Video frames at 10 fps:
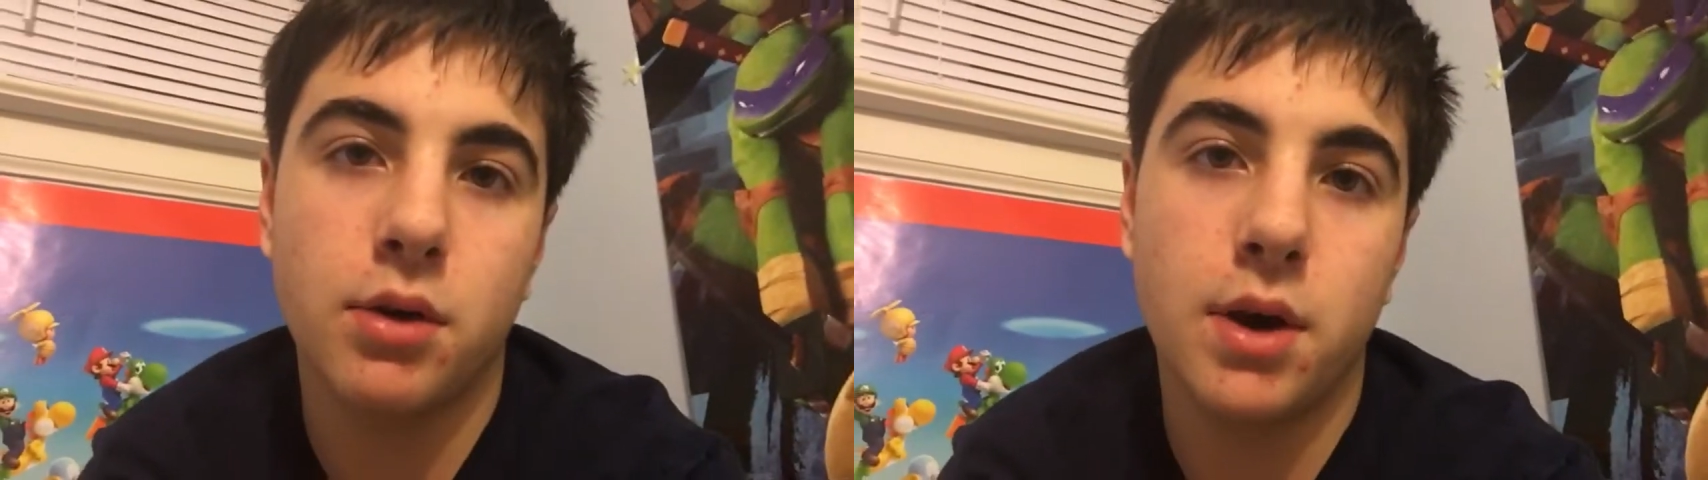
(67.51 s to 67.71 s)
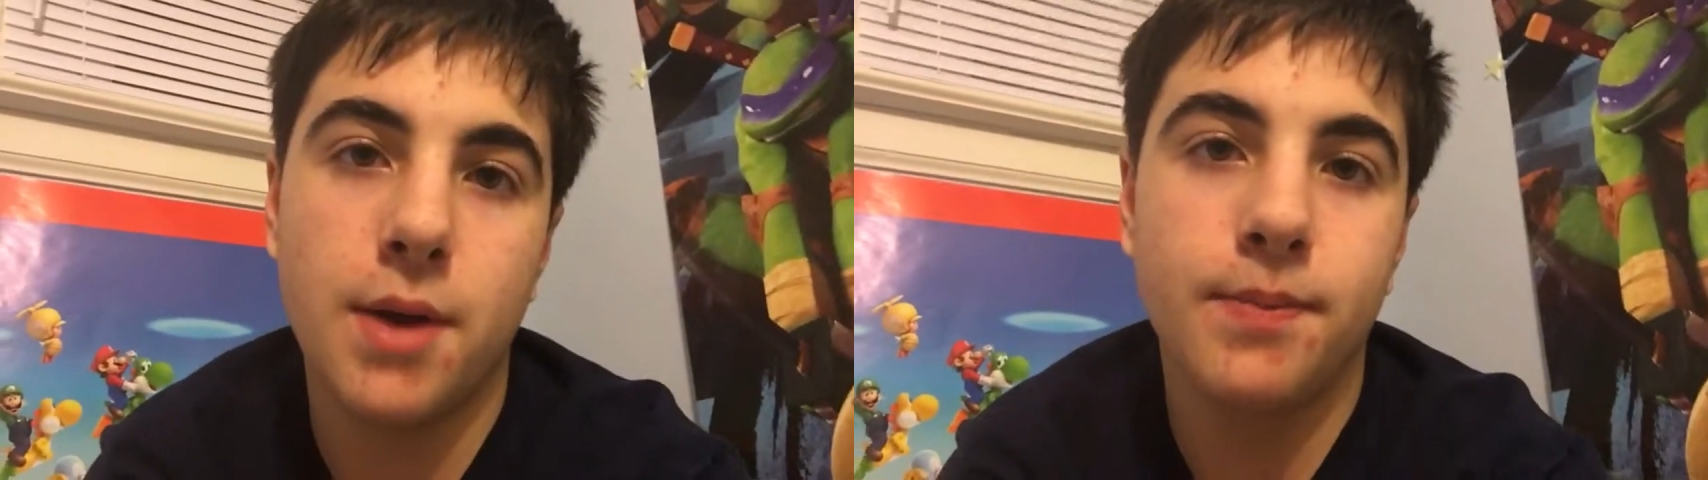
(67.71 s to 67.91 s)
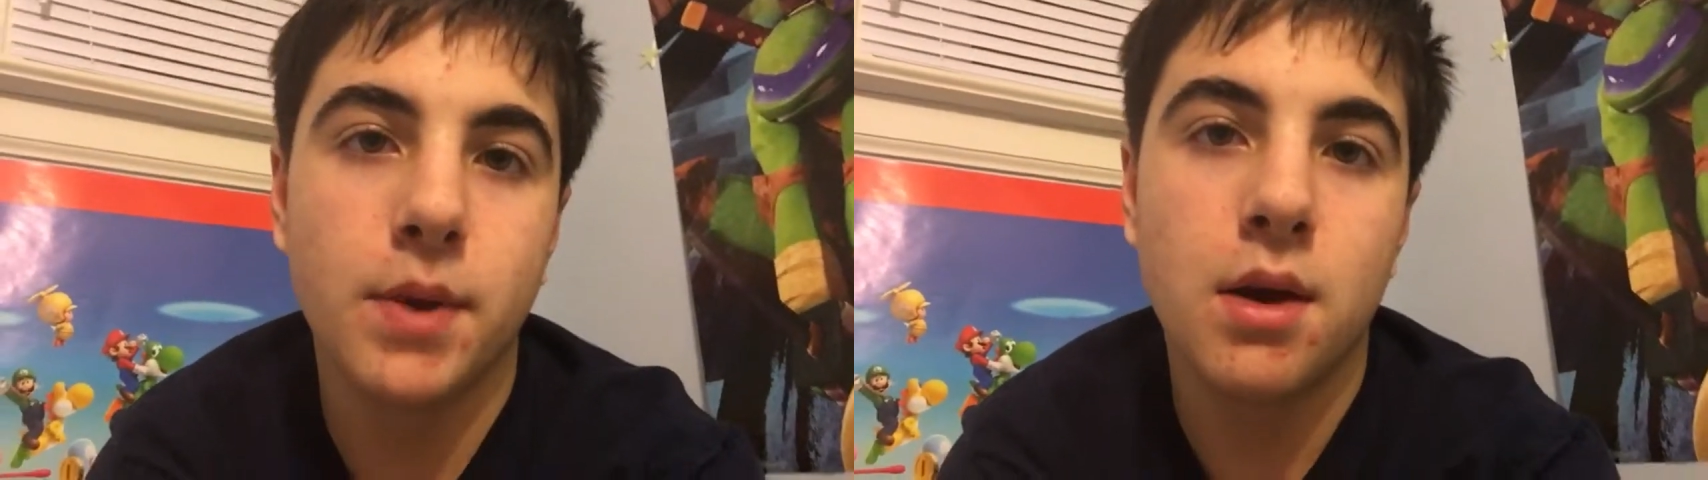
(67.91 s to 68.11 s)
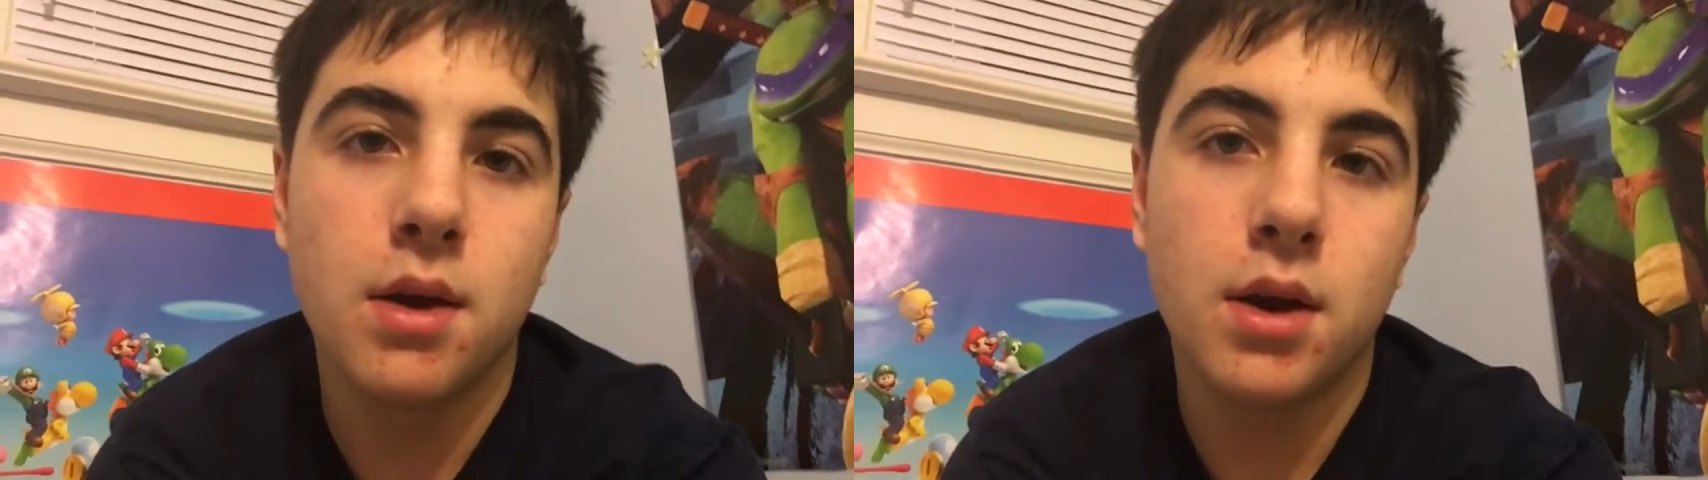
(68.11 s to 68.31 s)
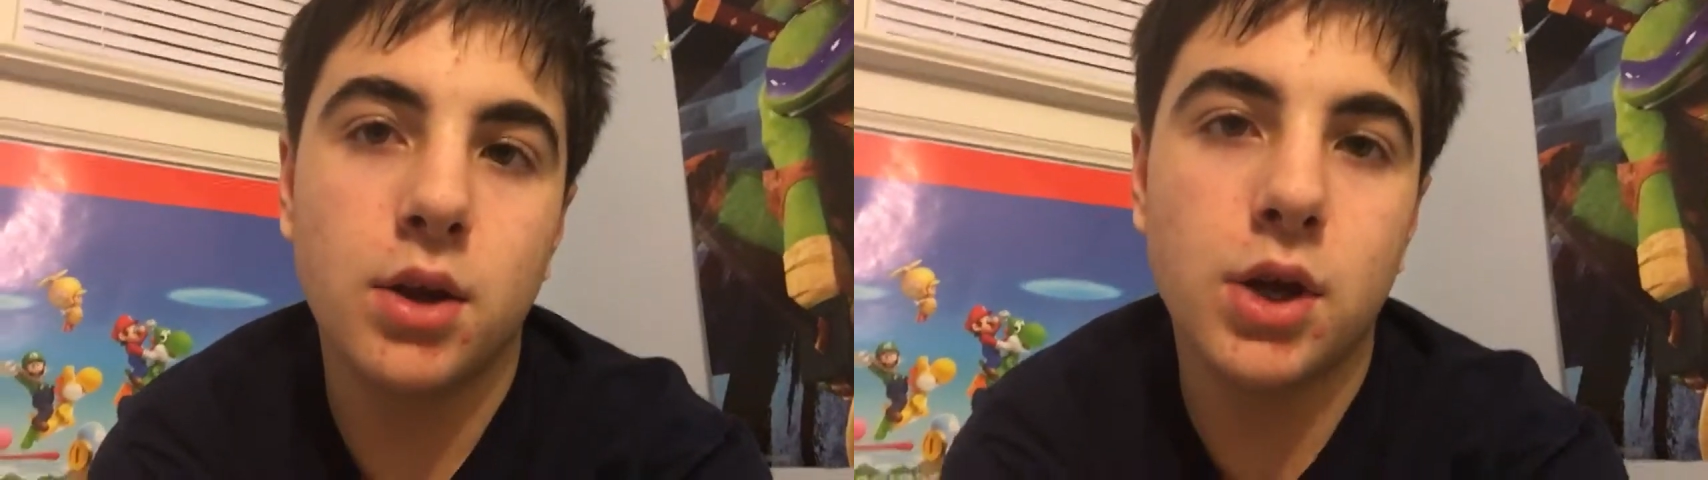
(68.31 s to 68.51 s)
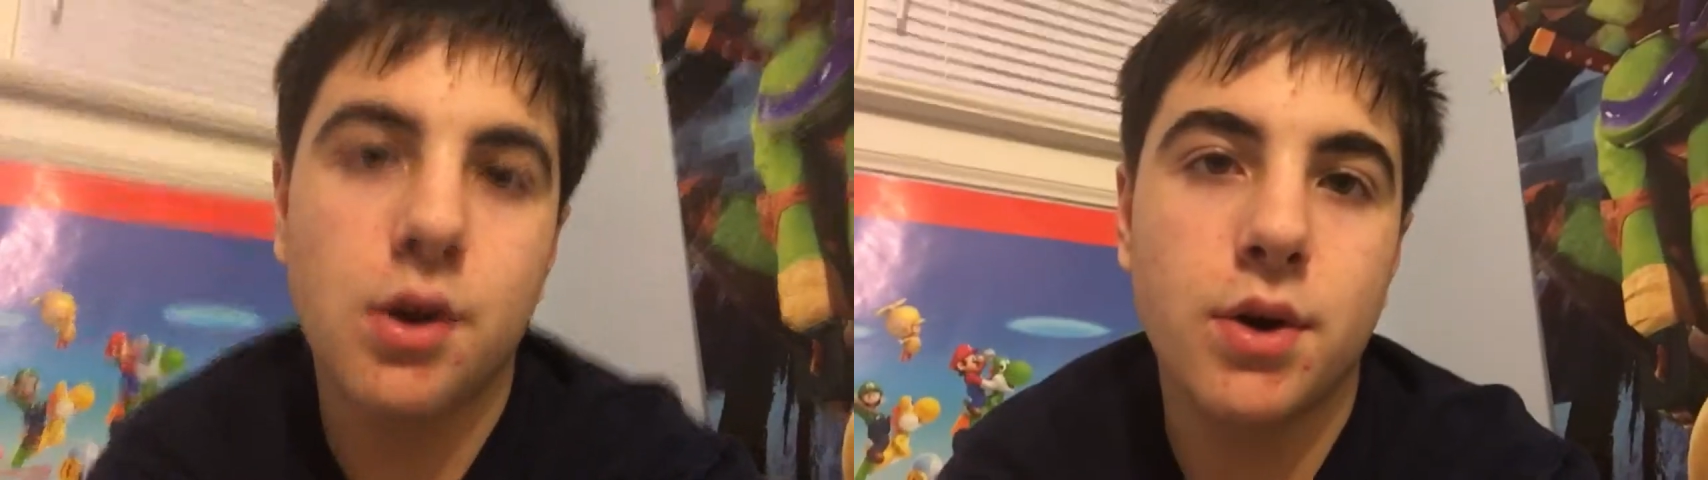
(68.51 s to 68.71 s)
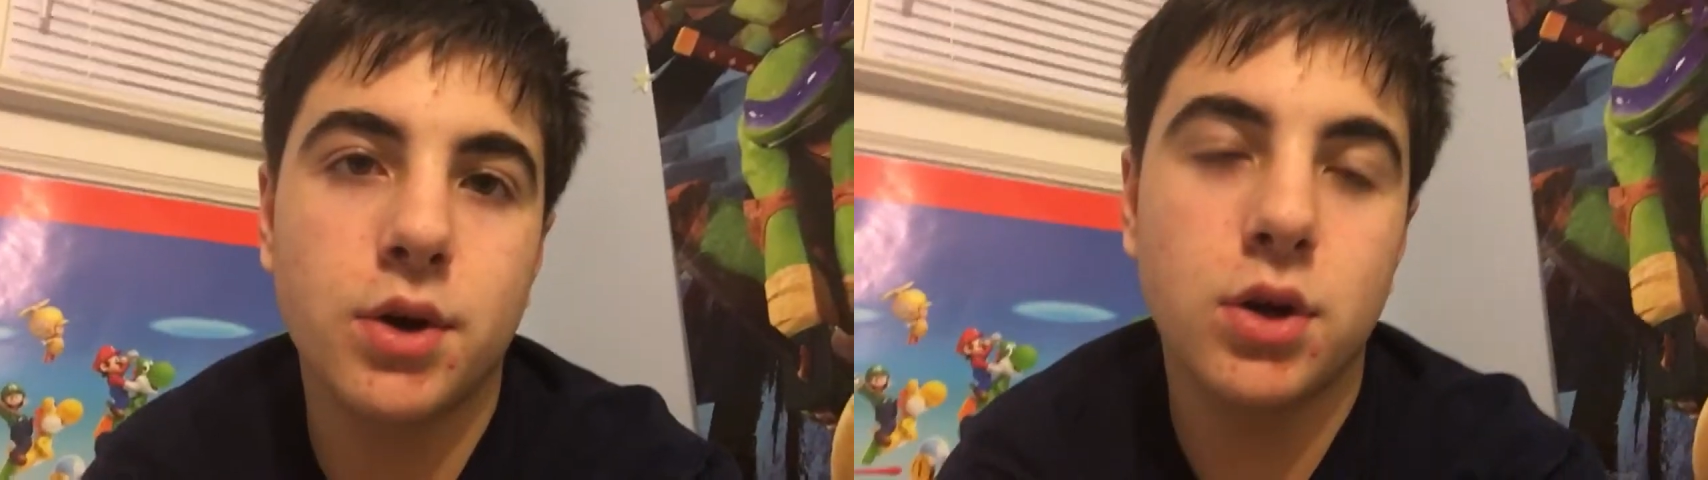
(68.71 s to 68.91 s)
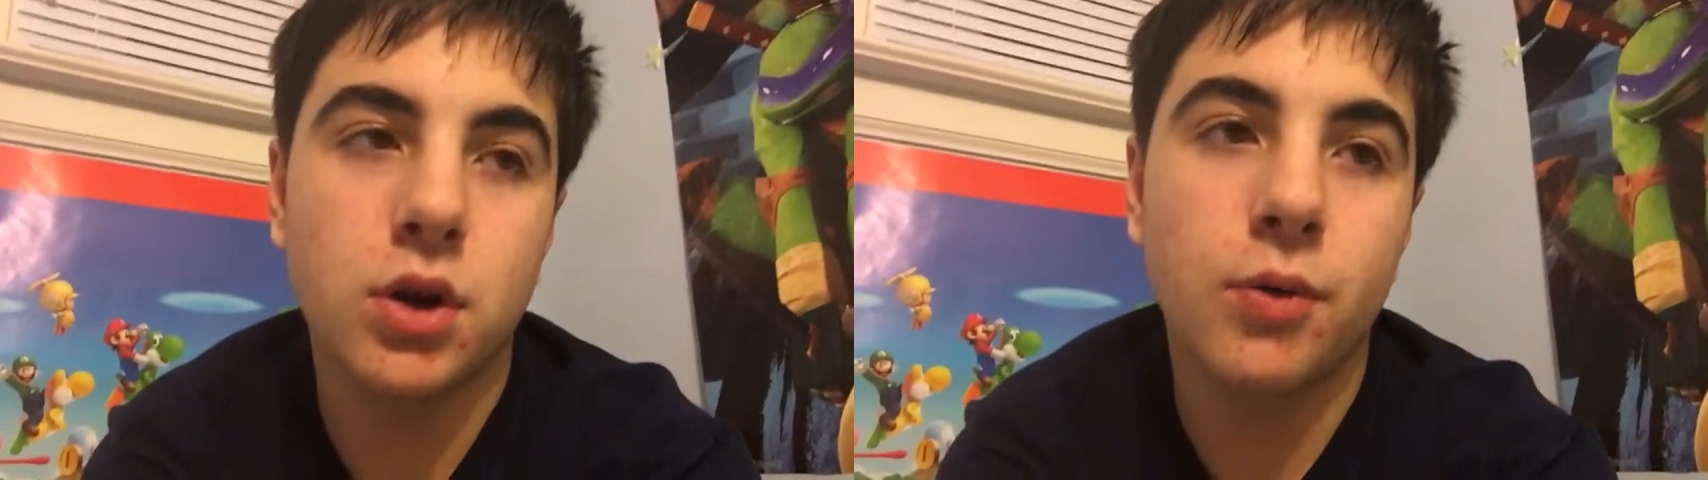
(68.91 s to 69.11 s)
today in
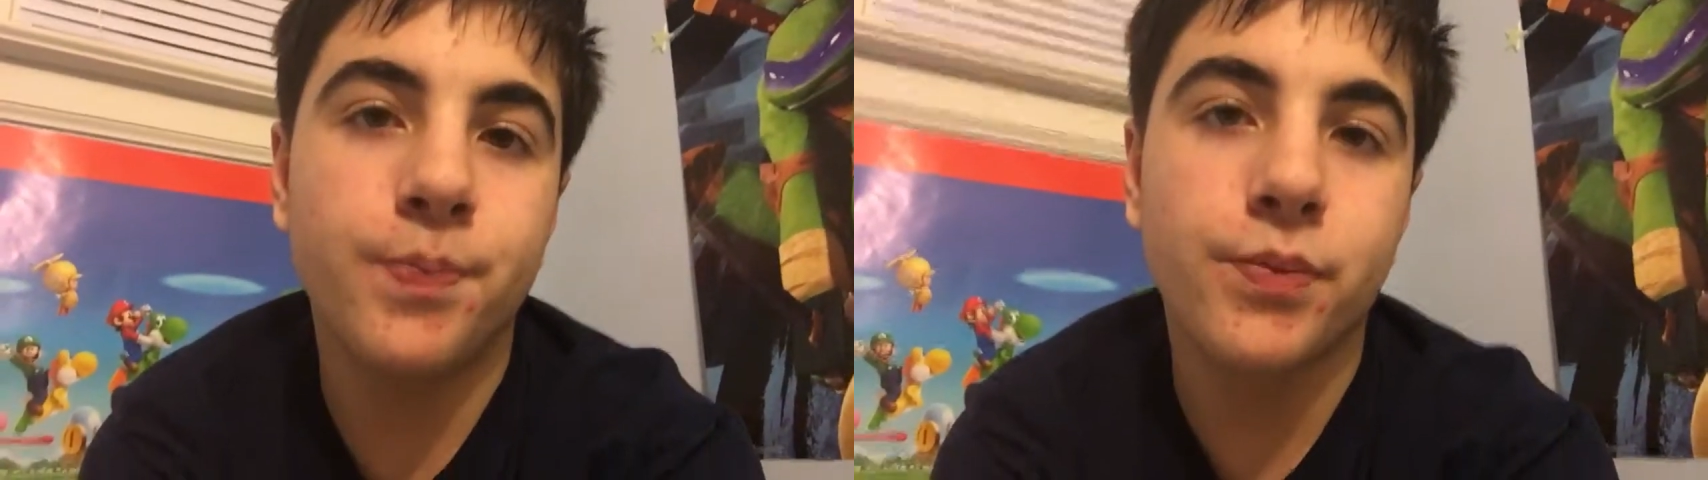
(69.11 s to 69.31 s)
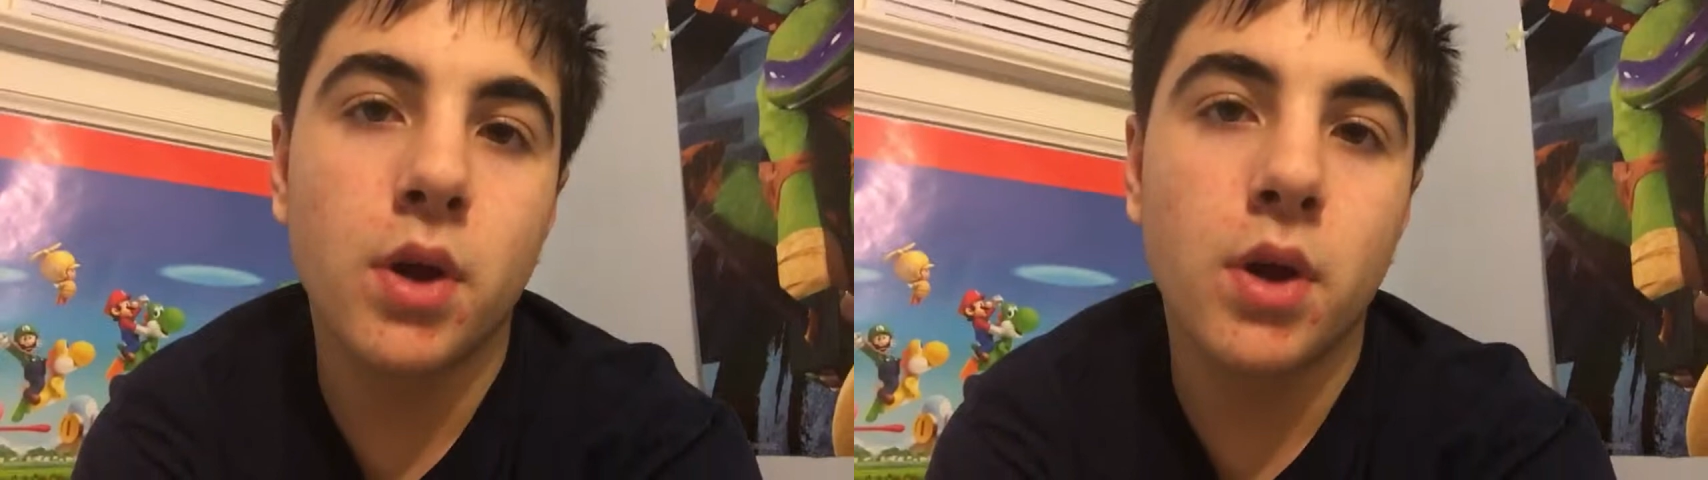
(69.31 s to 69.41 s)
Generation 2,